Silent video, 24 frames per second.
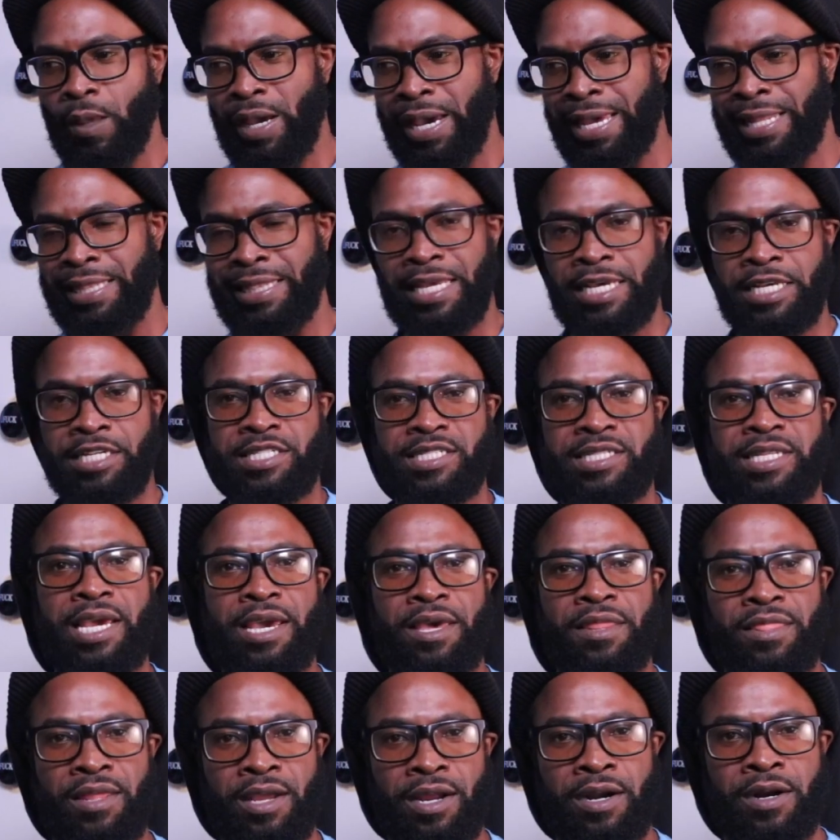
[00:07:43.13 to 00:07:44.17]
and they
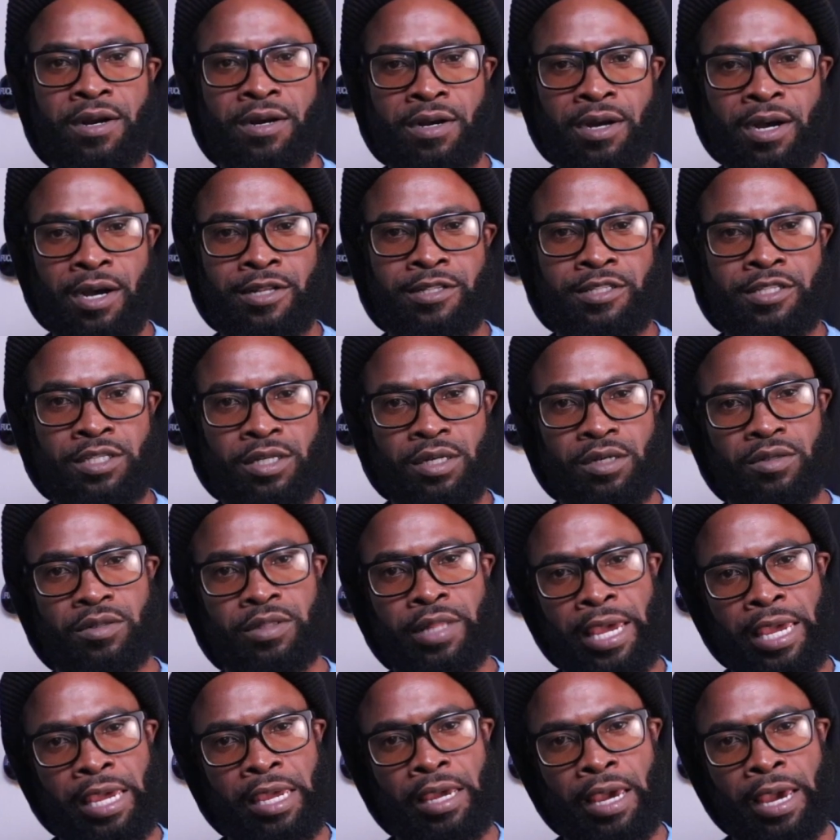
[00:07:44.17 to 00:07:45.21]
stay there until
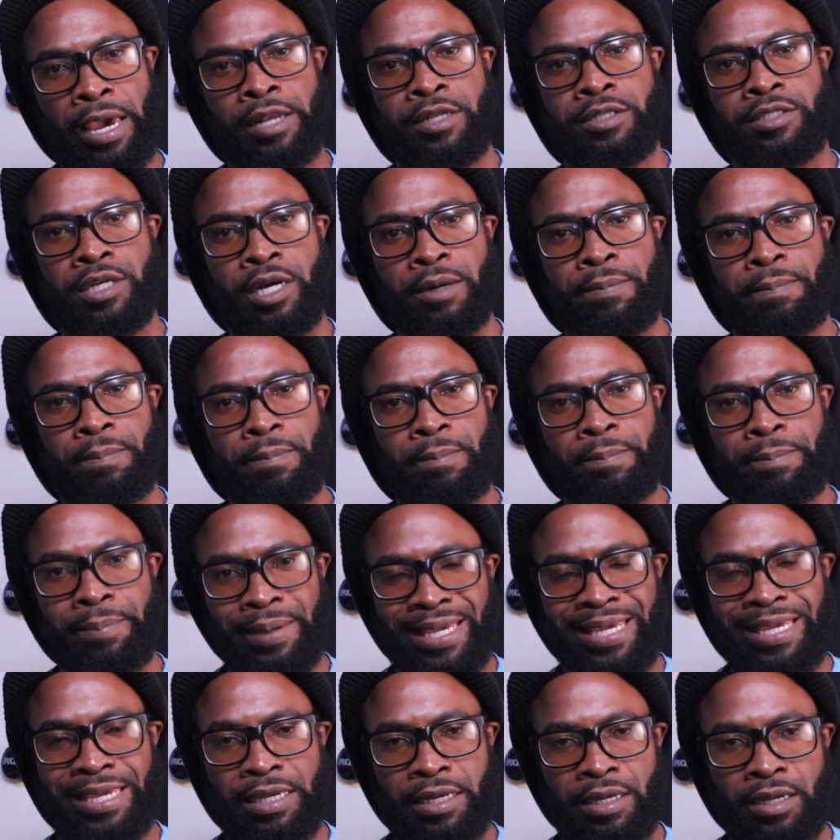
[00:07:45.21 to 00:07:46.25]
they end up
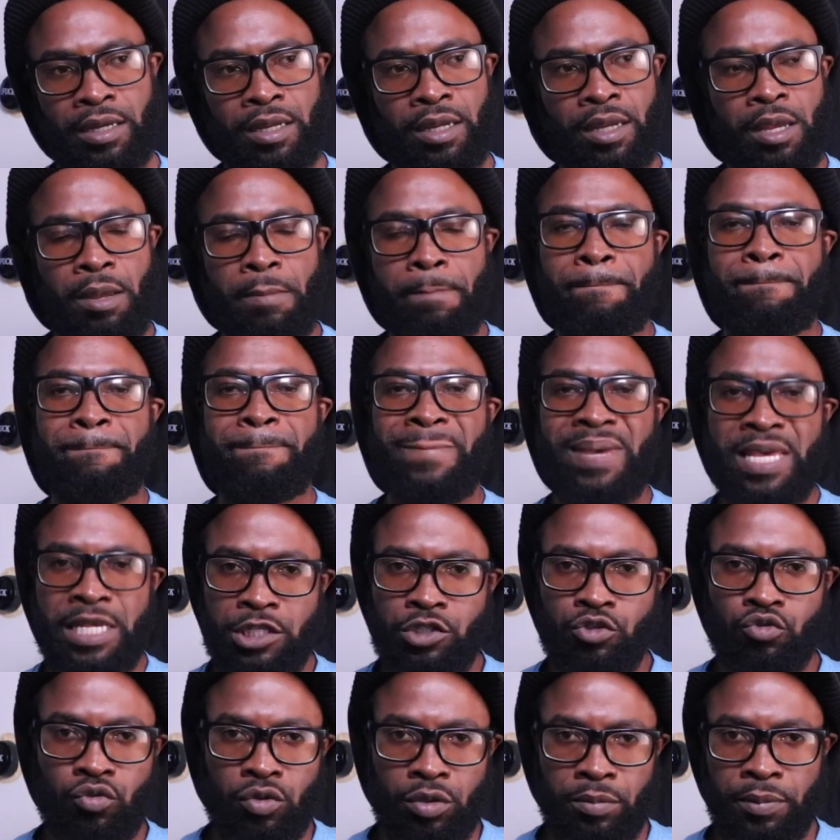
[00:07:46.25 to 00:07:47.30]
being
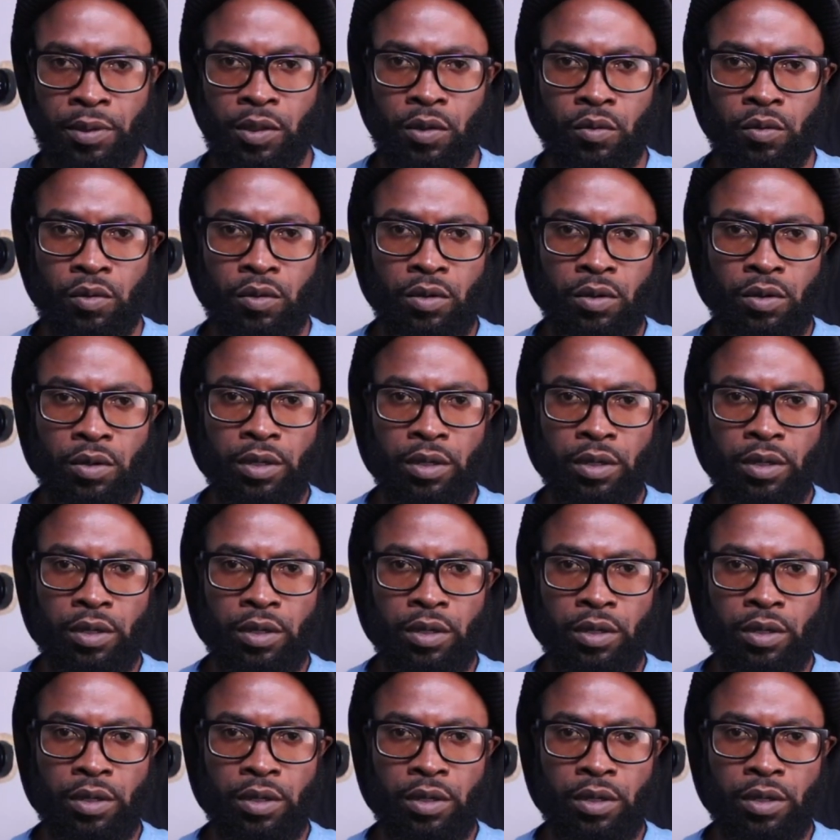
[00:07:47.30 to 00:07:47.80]
miserable